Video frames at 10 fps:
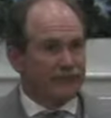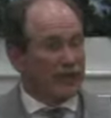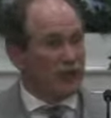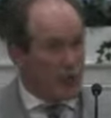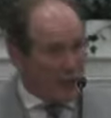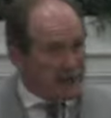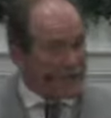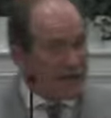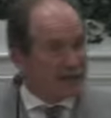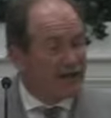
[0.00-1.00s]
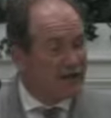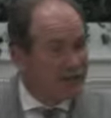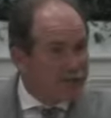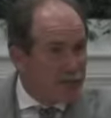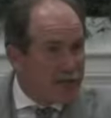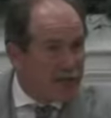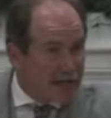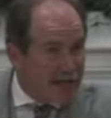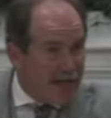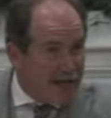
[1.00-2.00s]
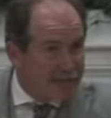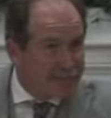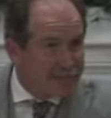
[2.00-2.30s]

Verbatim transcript: In the U.S. Senate this week, Monday night.